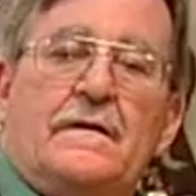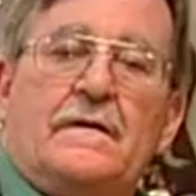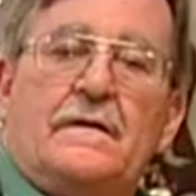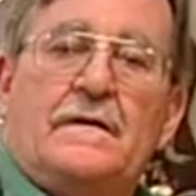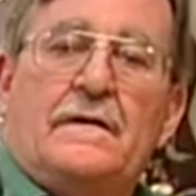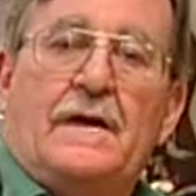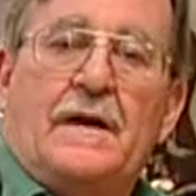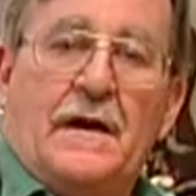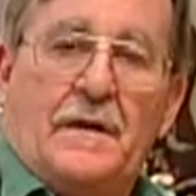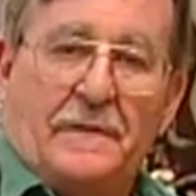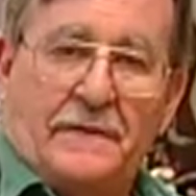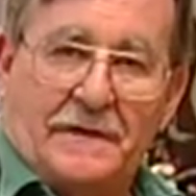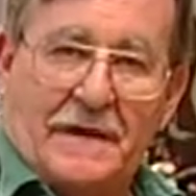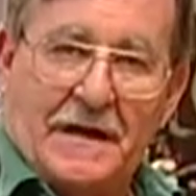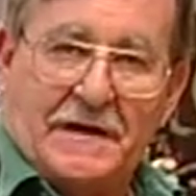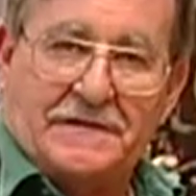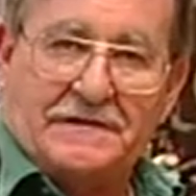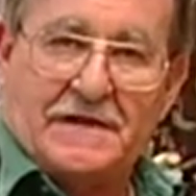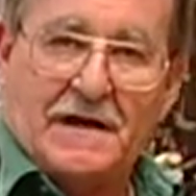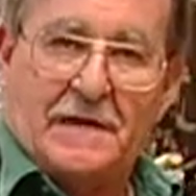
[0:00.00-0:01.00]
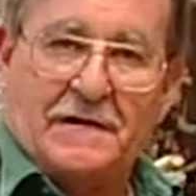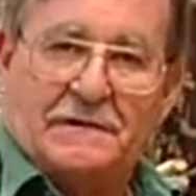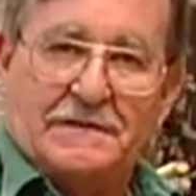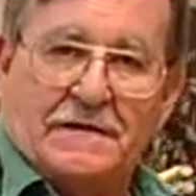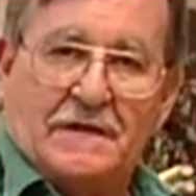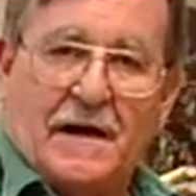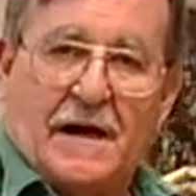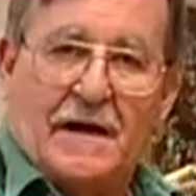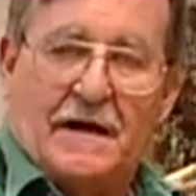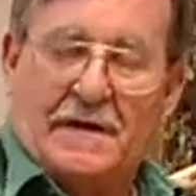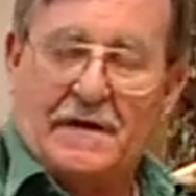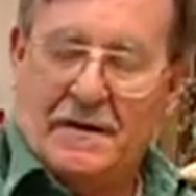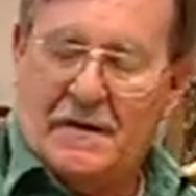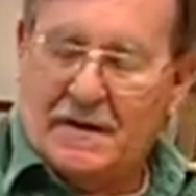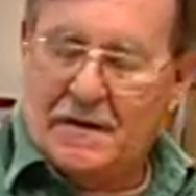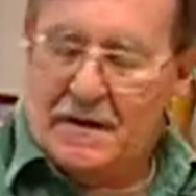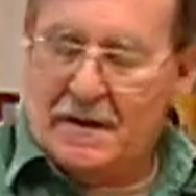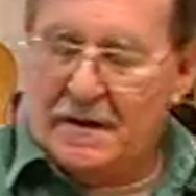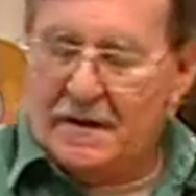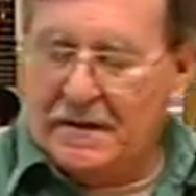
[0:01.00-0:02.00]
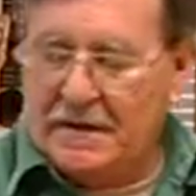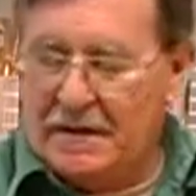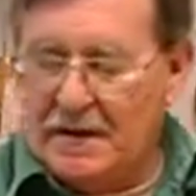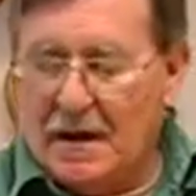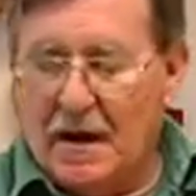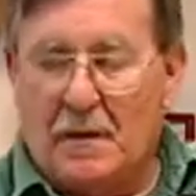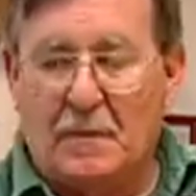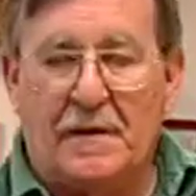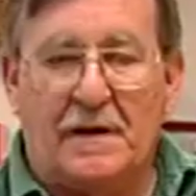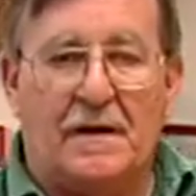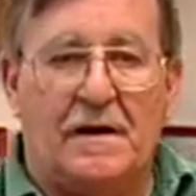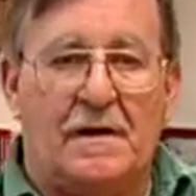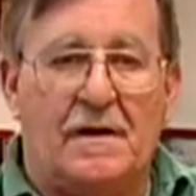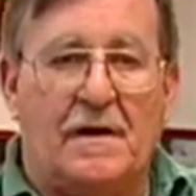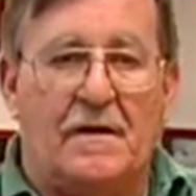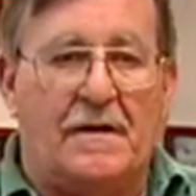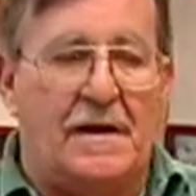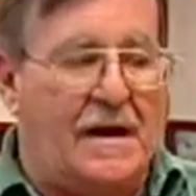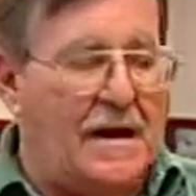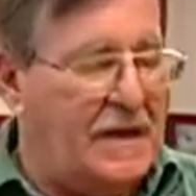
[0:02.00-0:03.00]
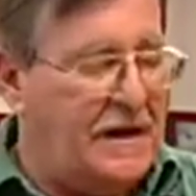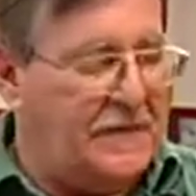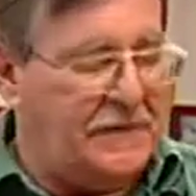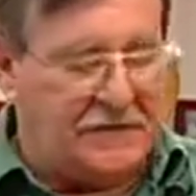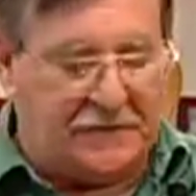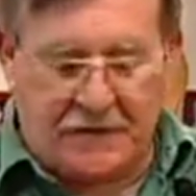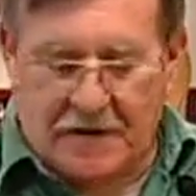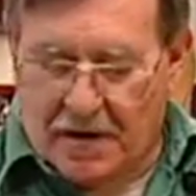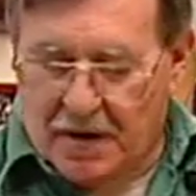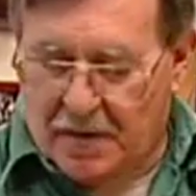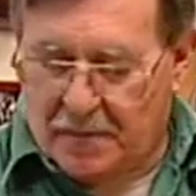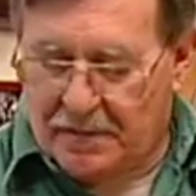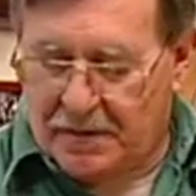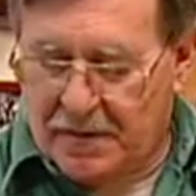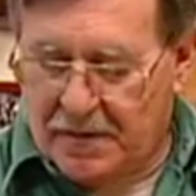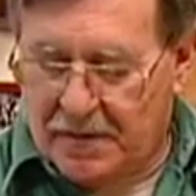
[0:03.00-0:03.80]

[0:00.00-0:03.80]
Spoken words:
you hear what that sounds like. Now we're going to go to A sharp.